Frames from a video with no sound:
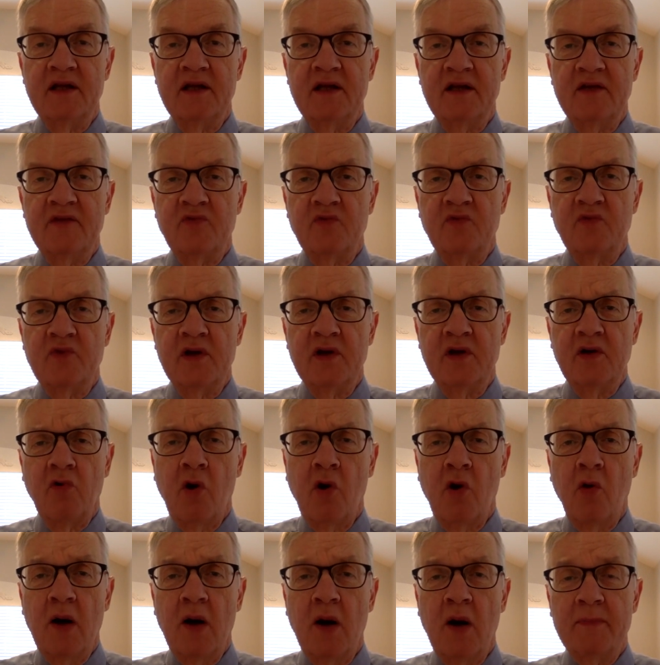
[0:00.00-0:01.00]
if we
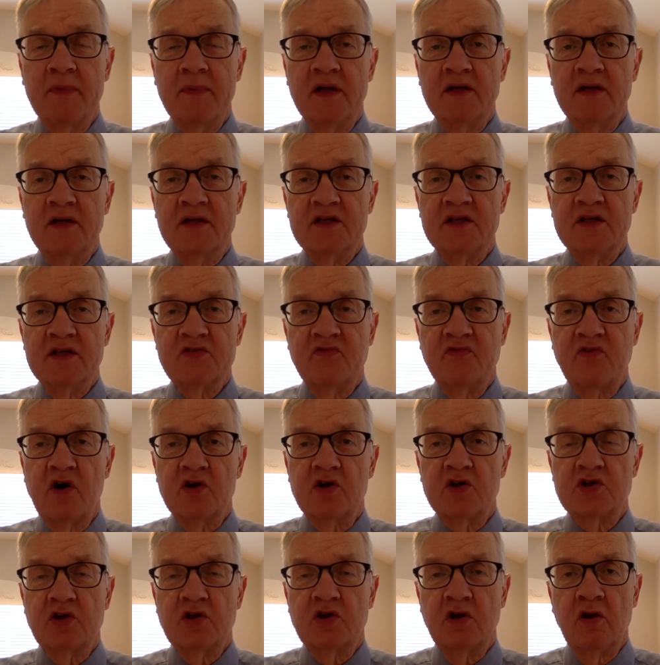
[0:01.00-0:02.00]
grow up in a
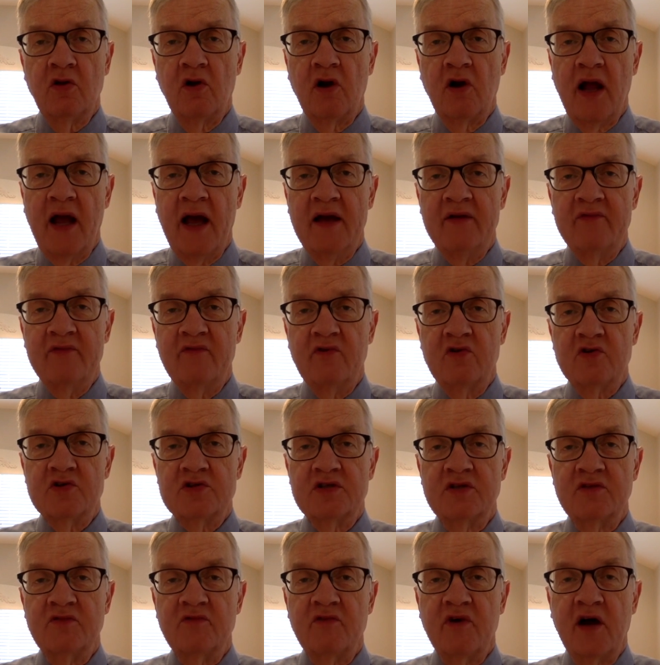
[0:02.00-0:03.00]
dysfunctional or
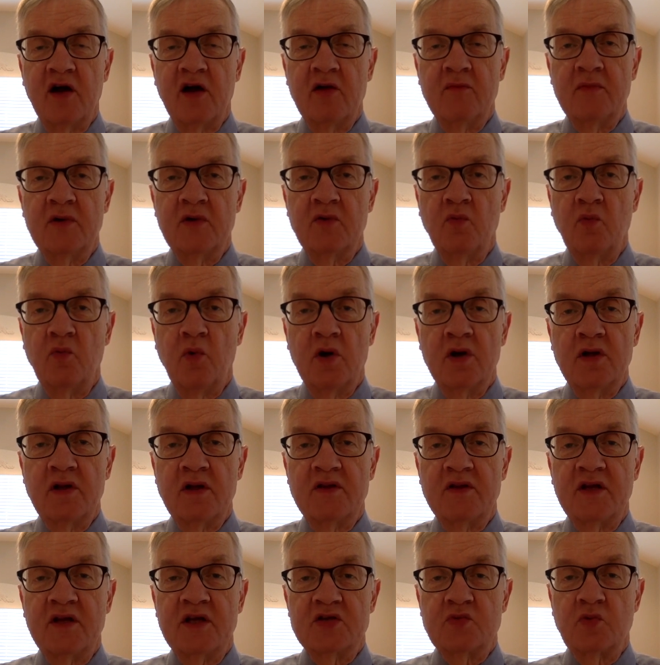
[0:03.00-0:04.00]
adverse environment, one of the
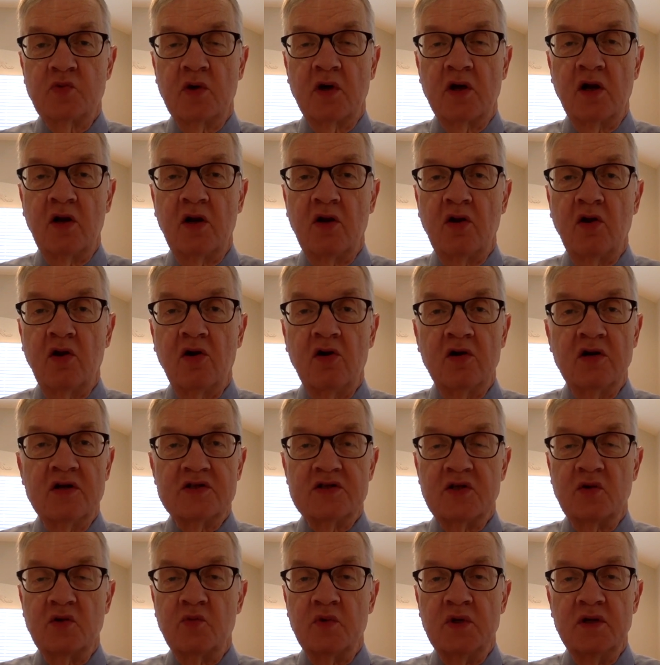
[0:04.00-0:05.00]
things we're going to learn is
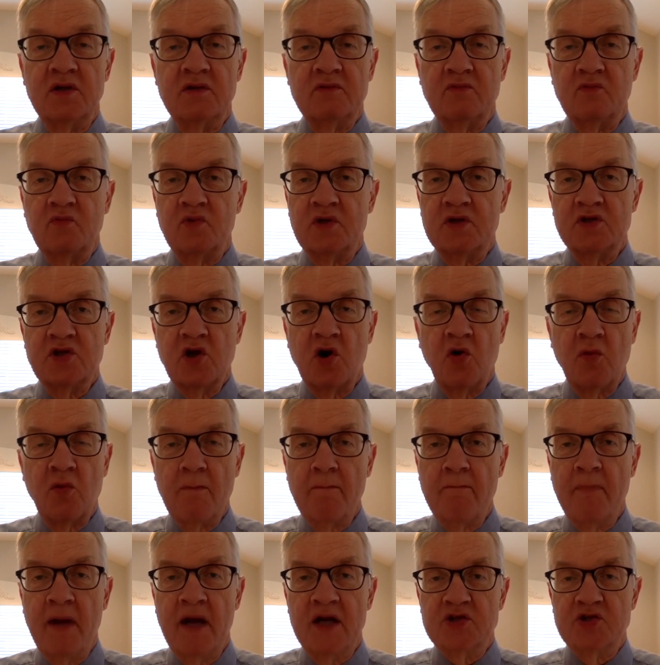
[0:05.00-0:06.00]
that we don't
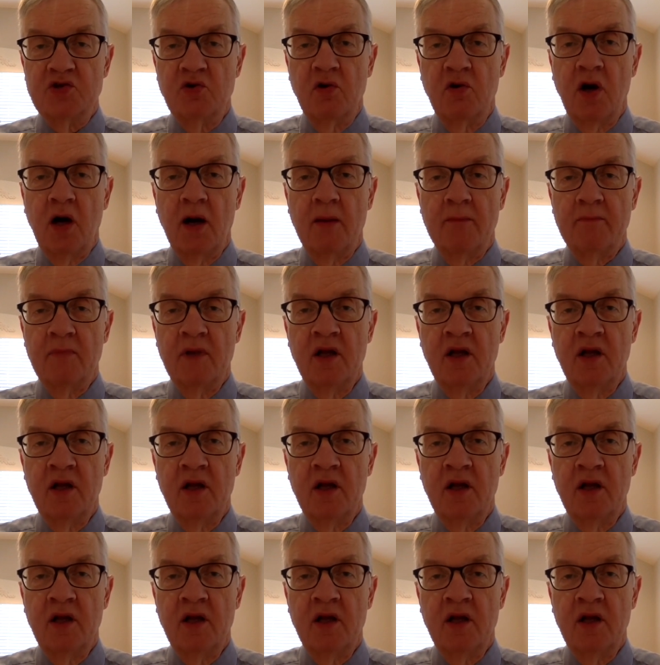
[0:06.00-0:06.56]
measure up.